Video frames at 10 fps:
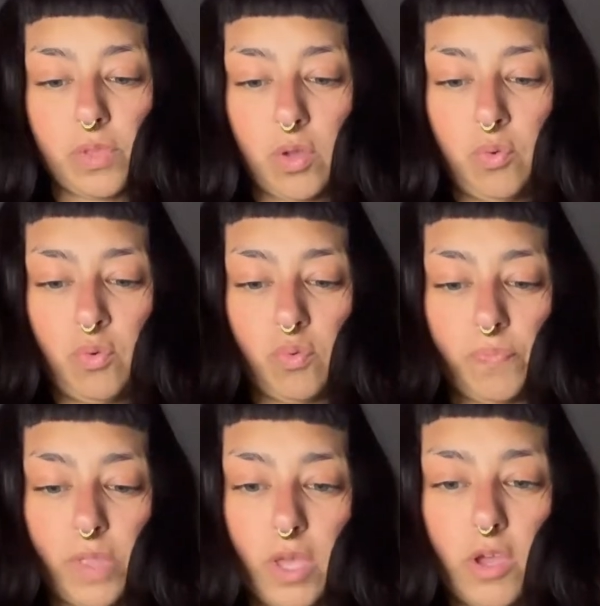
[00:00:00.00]

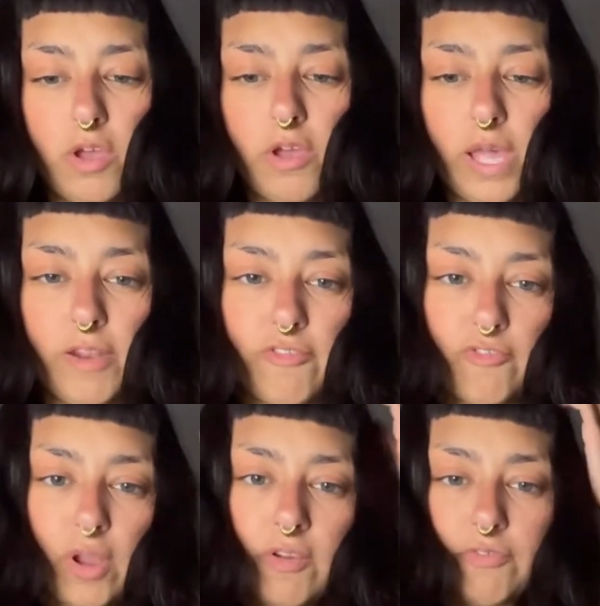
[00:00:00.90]
Ooh, and
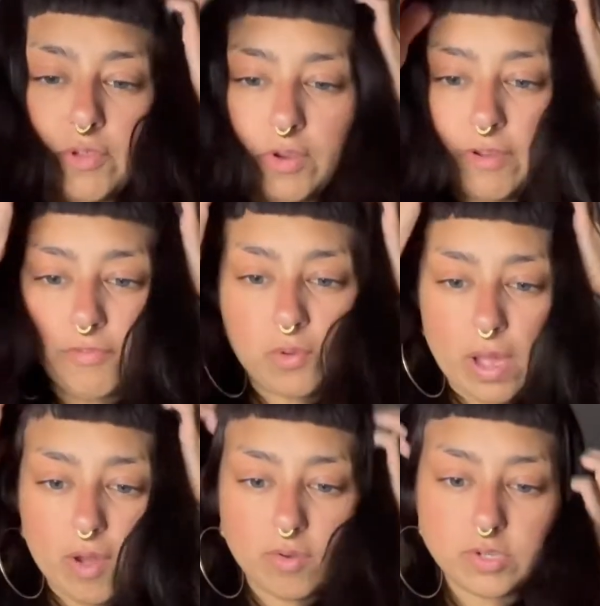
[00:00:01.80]
Friend Flurry flew
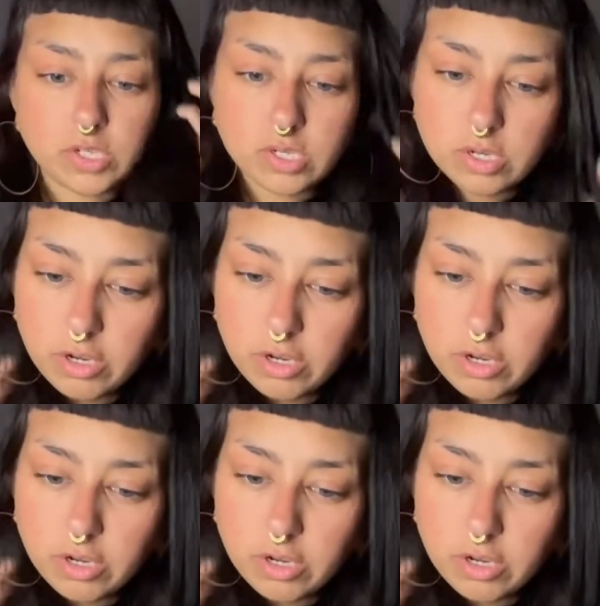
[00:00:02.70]
out.